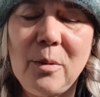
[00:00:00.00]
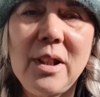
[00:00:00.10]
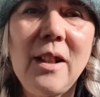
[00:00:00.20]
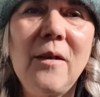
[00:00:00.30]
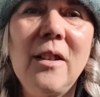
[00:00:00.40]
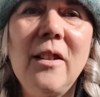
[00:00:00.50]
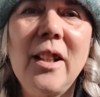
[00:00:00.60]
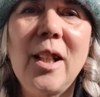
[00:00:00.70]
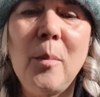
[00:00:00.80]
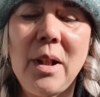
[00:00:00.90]
I would definitely
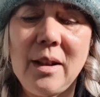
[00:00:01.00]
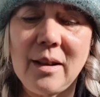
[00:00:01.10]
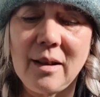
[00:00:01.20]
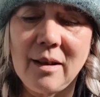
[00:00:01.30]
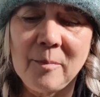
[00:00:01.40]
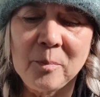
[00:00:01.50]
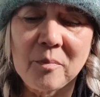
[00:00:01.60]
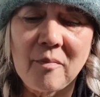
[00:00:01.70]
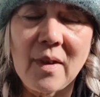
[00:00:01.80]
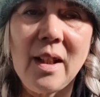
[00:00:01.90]
recommend it,
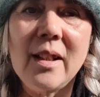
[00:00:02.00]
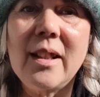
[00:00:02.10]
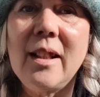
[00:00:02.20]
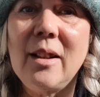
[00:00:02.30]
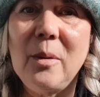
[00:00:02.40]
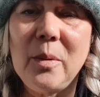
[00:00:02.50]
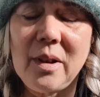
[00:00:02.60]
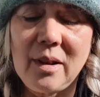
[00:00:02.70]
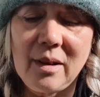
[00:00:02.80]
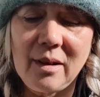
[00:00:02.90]
and
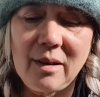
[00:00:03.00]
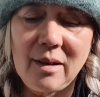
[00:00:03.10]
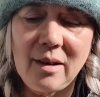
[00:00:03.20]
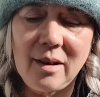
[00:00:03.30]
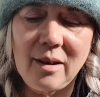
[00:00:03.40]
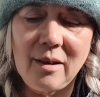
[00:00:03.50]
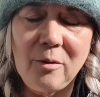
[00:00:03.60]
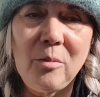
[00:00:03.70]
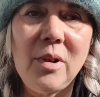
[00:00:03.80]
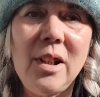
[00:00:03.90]
certainly
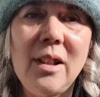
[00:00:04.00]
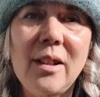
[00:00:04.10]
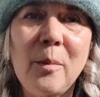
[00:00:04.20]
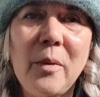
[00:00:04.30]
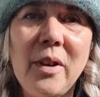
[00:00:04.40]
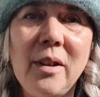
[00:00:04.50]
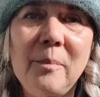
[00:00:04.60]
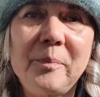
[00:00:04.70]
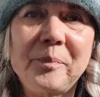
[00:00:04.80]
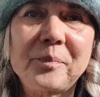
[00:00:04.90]
we need something
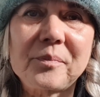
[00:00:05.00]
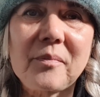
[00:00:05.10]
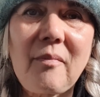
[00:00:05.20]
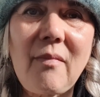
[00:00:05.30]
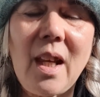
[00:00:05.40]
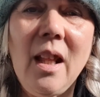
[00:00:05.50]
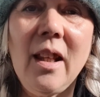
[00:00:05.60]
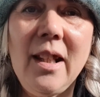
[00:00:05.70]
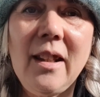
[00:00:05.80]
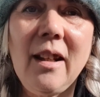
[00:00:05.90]

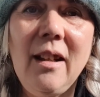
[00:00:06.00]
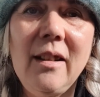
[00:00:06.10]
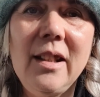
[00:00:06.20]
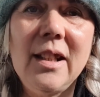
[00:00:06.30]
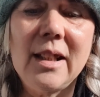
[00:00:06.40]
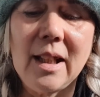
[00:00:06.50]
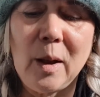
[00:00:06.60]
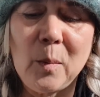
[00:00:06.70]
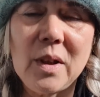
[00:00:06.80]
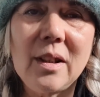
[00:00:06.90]
like that in these
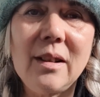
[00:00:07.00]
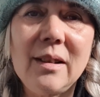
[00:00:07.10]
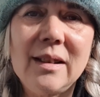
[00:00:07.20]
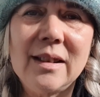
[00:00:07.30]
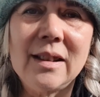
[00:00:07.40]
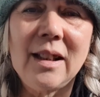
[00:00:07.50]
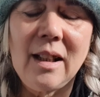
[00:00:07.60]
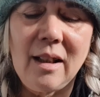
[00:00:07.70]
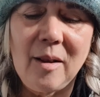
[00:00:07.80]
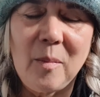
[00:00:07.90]
times.
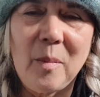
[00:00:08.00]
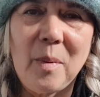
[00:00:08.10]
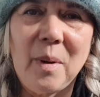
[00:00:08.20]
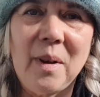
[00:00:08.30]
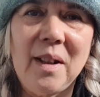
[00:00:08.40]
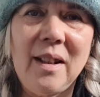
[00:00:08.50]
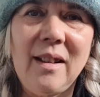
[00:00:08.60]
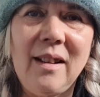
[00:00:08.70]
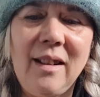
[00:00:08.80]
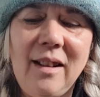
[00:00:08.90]
But
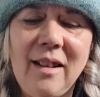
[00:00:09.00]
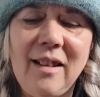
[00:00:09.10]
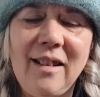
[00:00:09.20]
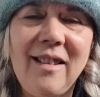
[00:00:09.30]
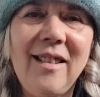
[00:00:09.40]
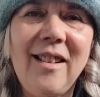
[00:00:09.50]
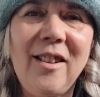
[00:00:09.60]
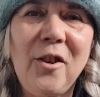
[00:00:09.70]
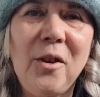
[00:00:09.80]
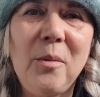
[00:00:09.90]
yeah,
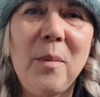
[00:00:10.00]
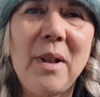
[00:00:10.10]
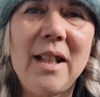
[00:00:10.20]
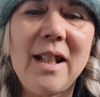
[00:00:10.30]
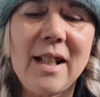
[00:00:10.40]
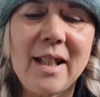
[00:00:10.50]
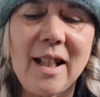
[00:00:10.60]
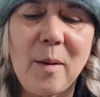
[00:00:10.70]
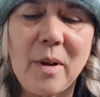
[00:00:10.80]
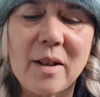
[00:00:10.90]
good wee bit of
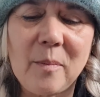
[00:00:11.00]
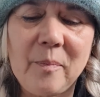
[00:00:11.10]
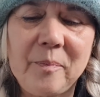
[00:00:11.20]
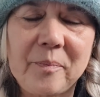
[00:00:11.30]
escapism.